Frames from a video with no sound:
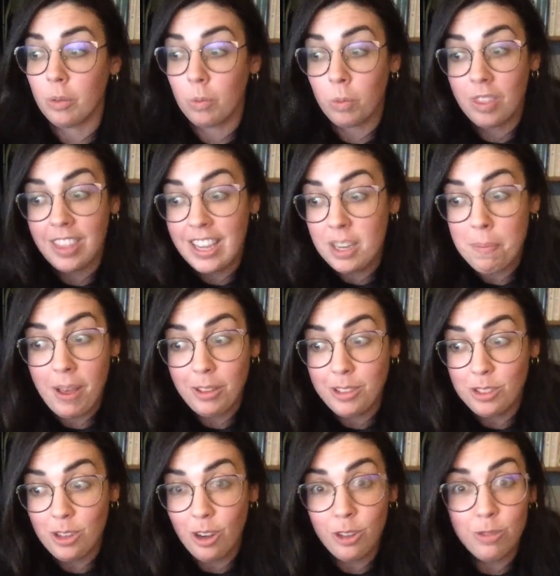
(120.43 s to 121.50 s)
Think about this
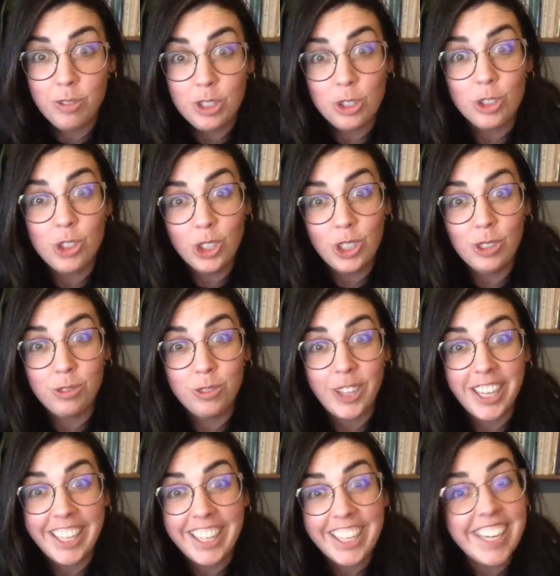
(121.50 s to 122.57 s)
artificial turf
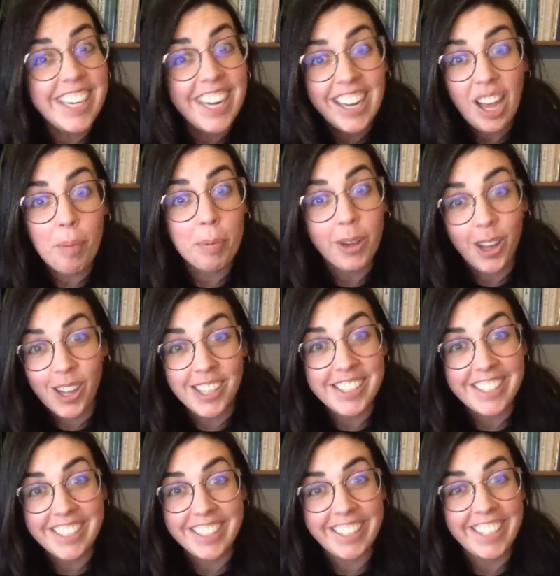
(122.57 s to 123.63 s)
heating up
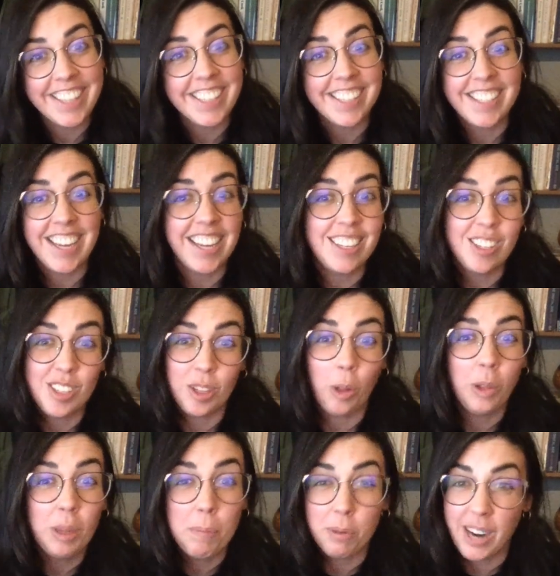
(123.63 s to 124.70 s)
constantly in the sun,
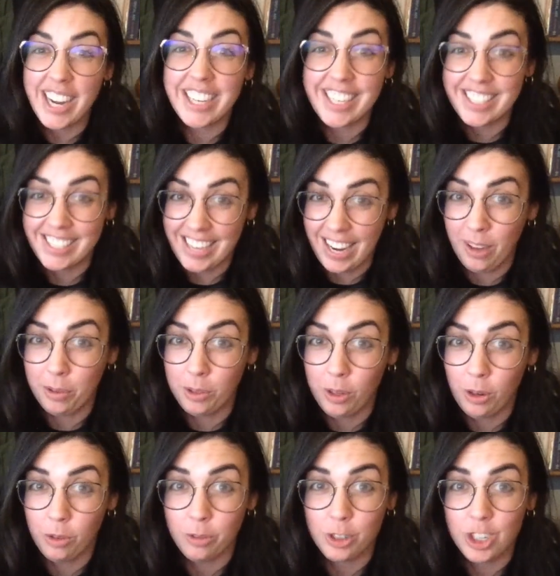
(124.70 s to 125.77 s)
slowly breaking down
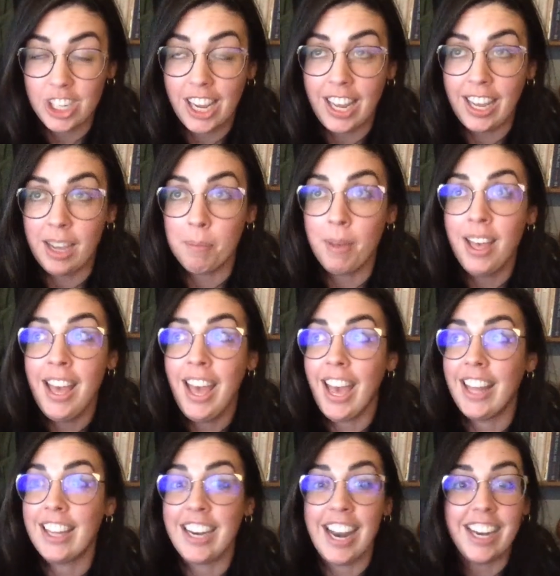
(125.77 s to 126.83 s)
over time. And
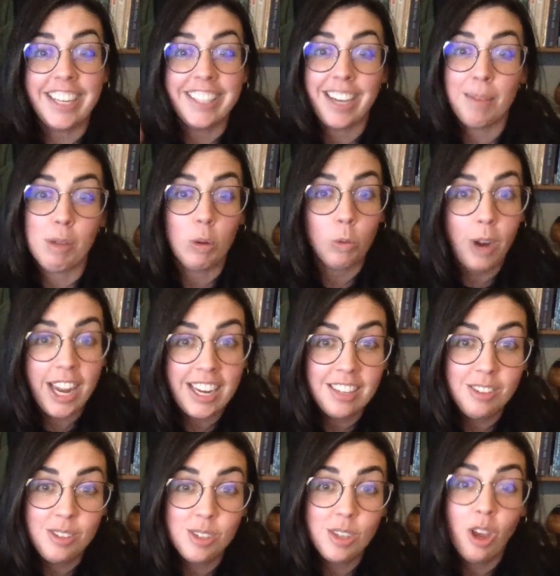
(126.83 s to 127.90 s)
then anytime it
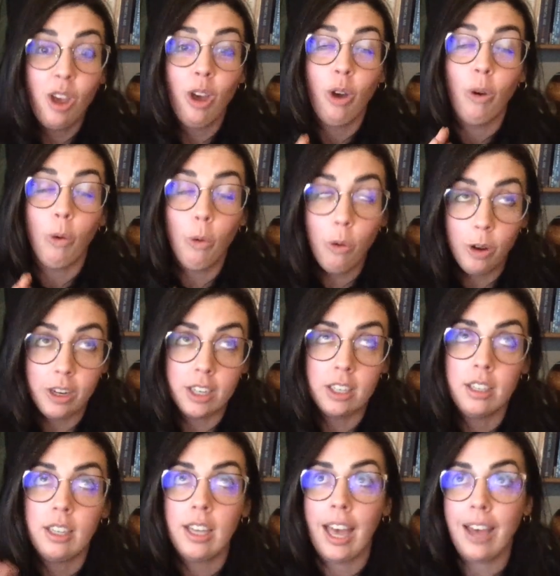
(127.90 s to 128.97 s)
rains, or
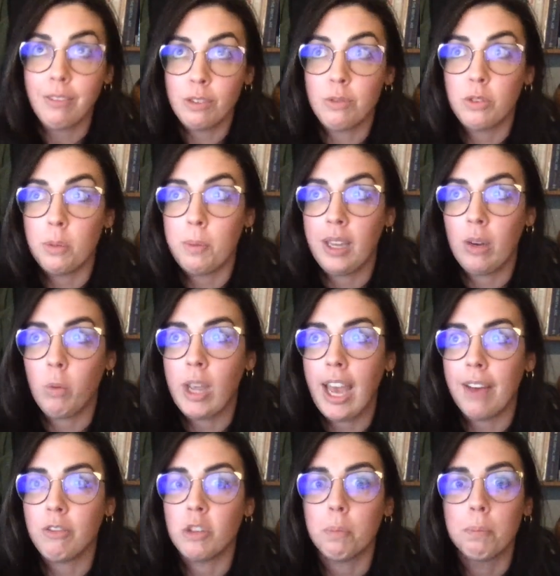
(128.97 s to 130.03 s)
heaven forbid, we
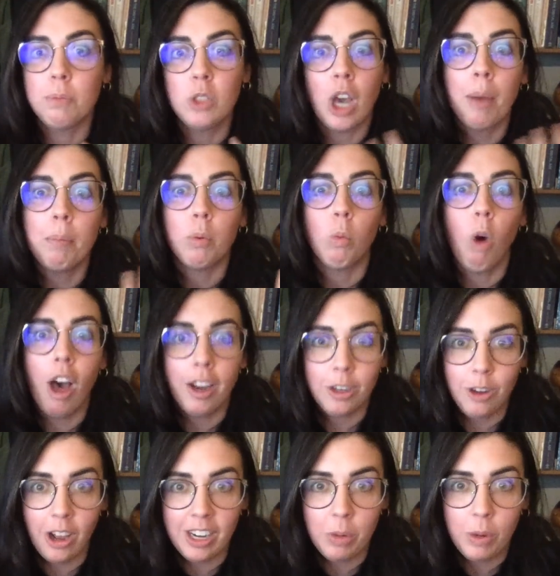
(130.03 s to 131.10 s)
have to dump water
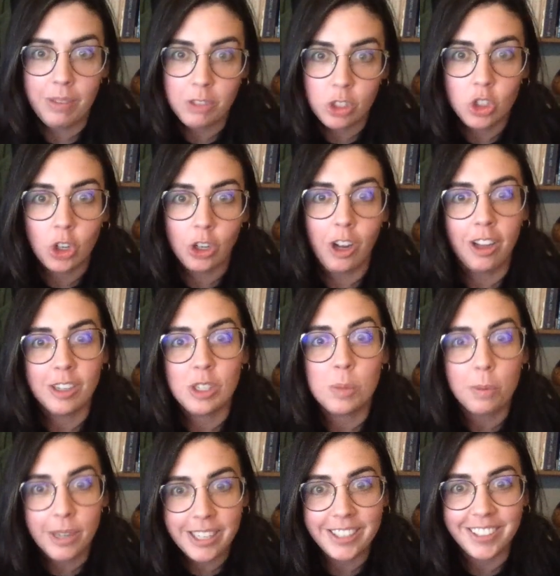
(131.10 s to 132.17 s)
on it, we have to turn on
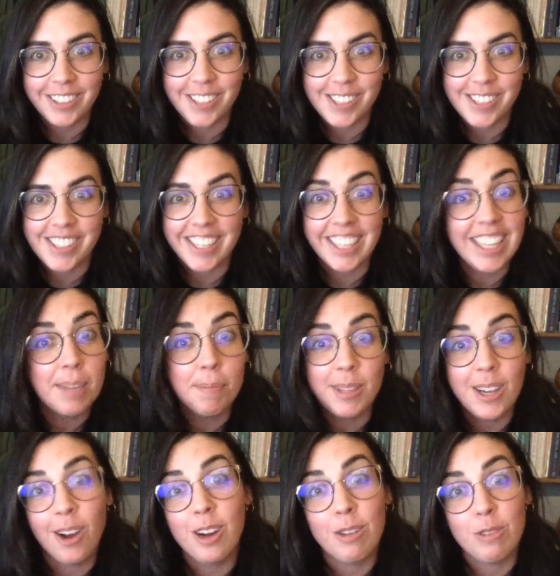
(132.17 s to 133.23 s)
sprinklers to keep the
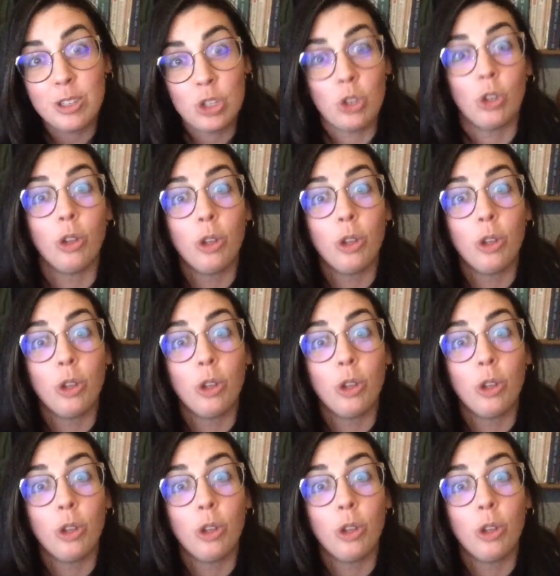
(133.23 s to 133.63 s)
artificial